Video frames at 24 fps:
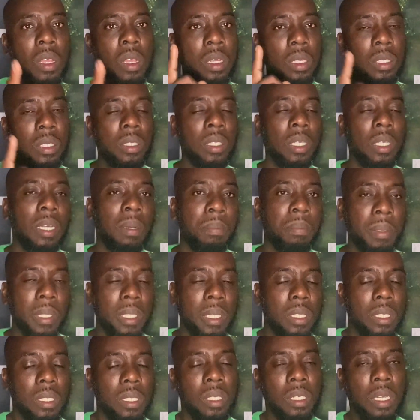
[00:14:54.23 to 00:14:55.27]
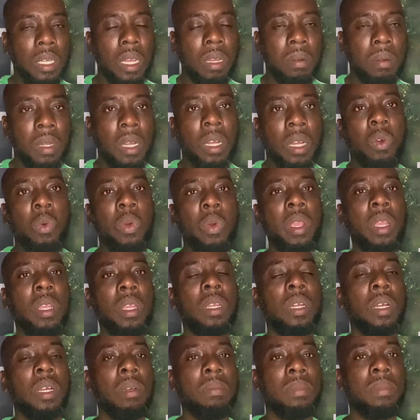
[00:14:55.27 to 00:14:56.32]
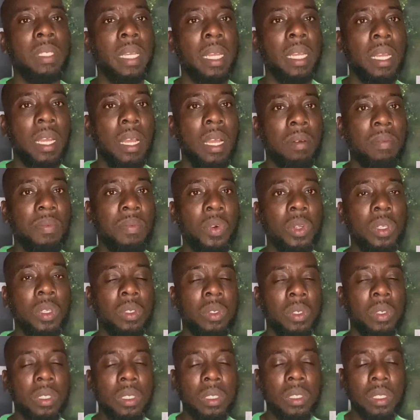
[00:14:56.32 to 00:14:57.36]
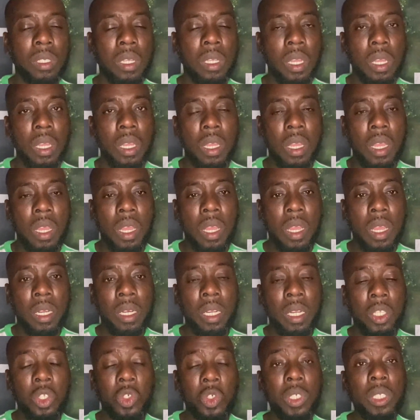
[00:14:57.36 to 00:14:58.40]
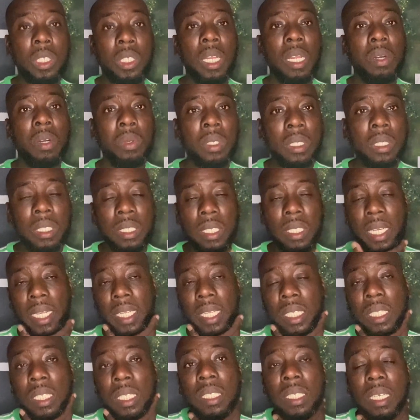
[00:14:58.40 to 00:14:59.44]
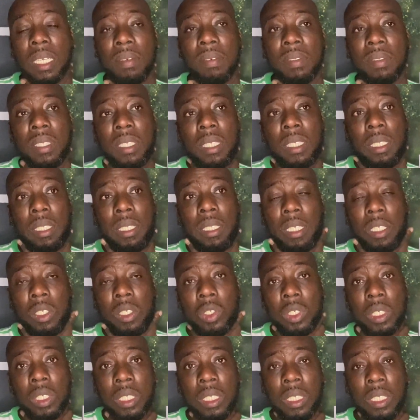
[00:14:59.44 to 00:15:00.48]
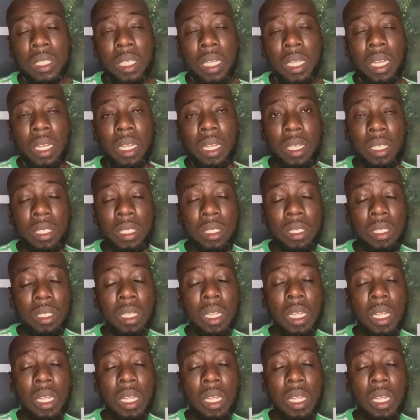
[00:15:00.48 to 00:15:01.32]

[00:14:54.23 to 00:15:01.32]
Stick a pin. A quick footnote. The treaty that was signed in the 17th century it's still